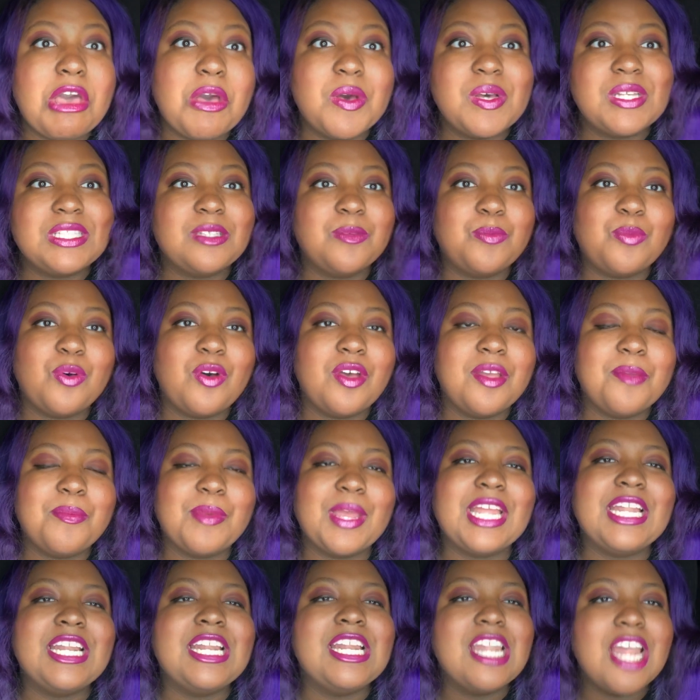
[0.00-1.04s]
oh, it's a boy
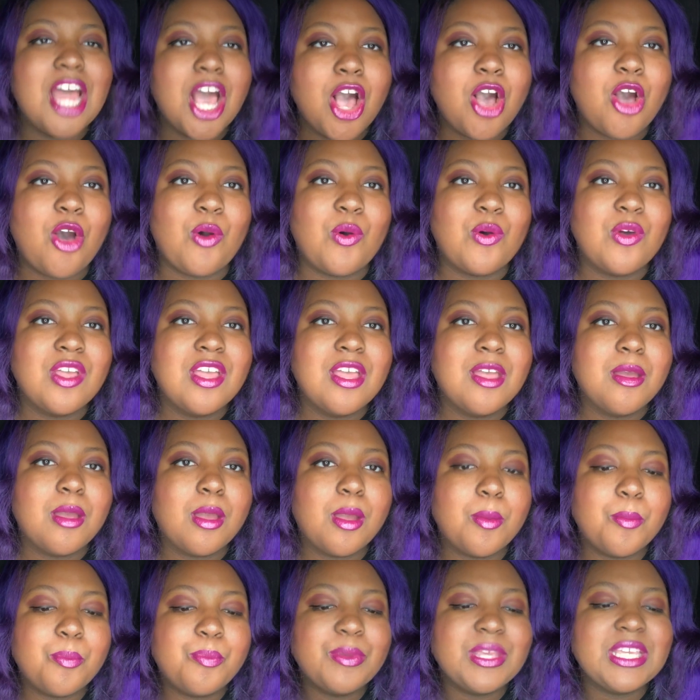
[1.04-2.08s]
band. No,
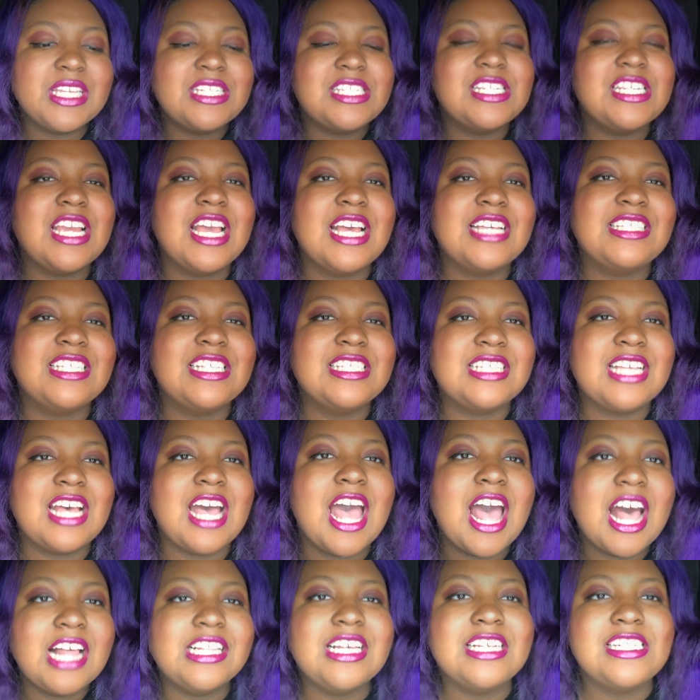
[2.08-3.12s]
BTS is a
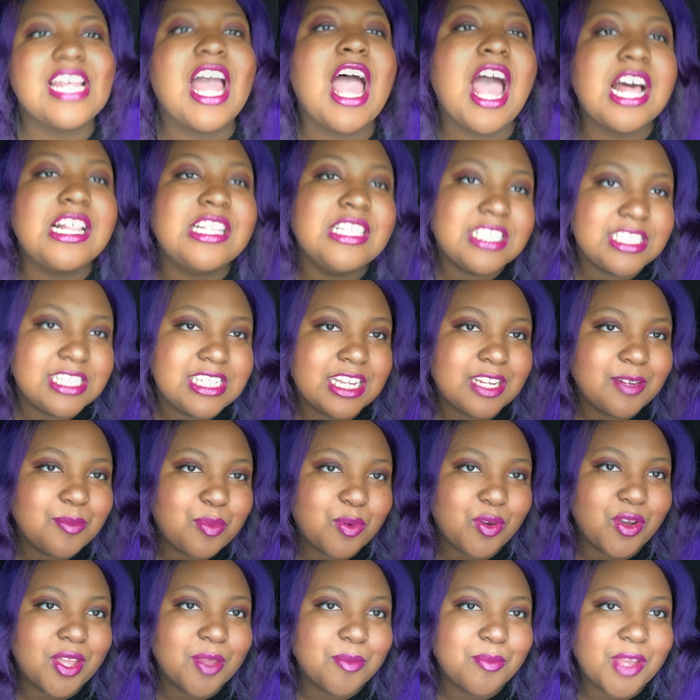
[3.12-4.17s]
hella talented
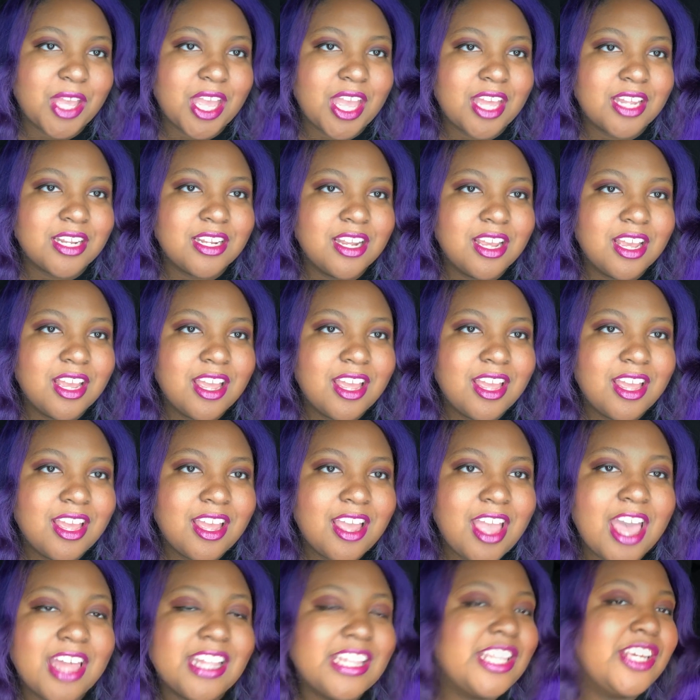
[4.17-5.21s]
boy band,
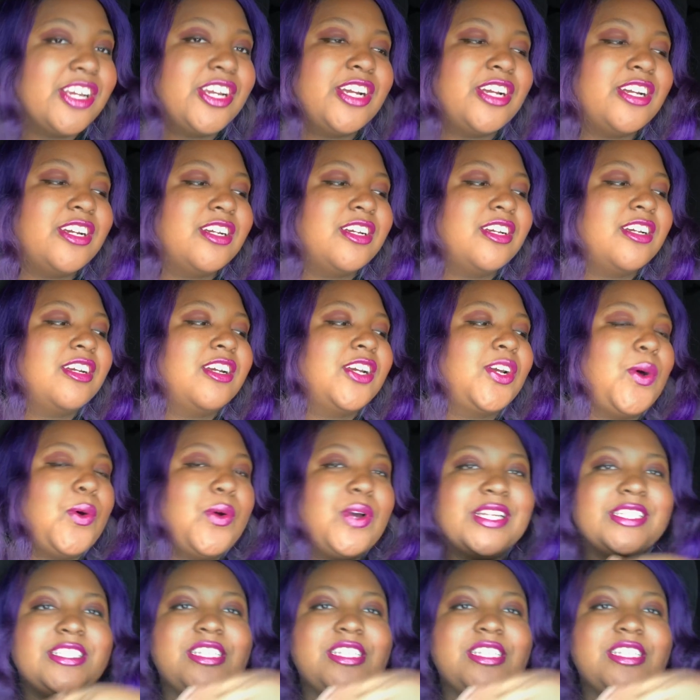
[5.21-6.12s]
and they're going